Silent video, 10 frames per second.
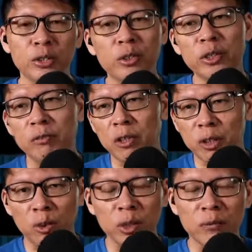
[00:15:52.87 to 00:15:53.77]
So if
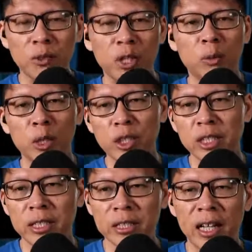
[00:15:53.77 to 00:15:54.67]
you are watching
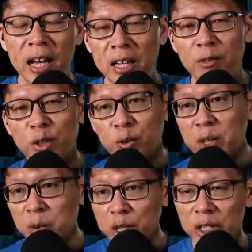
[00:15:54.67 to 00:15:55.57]
this live or you were
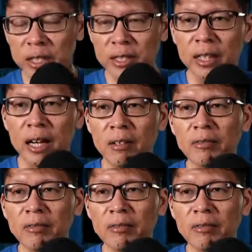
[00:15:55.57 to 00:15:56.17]
watching this live,